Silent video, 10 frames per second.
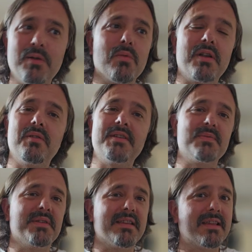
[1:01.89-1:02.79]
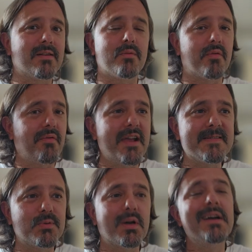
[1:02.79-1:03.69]
Do you want to do this with Telegram or
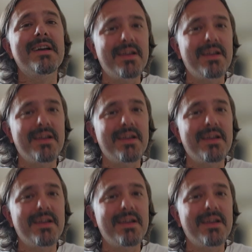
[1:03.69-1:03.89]
Facebook?